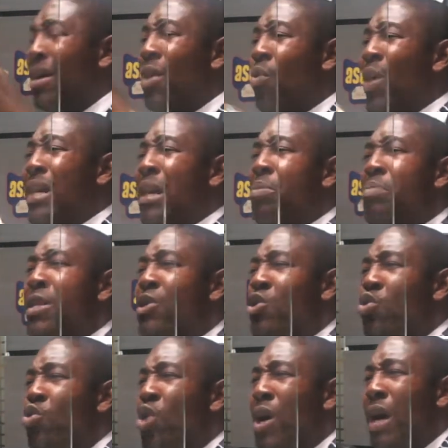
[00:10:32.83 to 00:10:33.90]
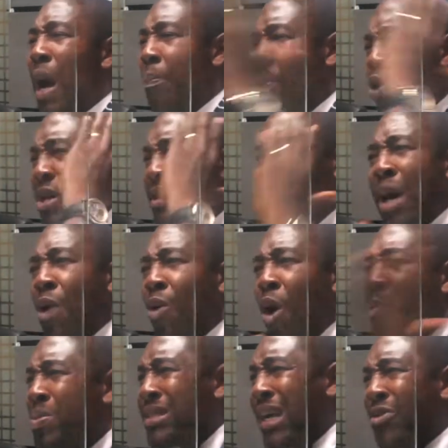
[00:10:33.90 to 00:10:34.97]
when they meet you a police shower
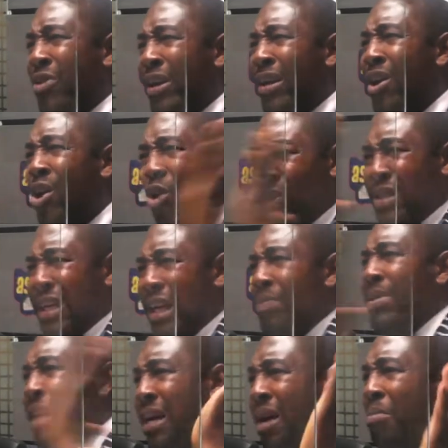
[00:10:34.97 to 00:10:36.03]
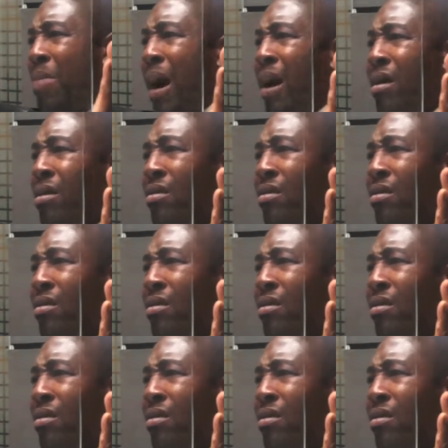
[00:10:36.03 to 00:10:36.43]
on beside you or say give me the number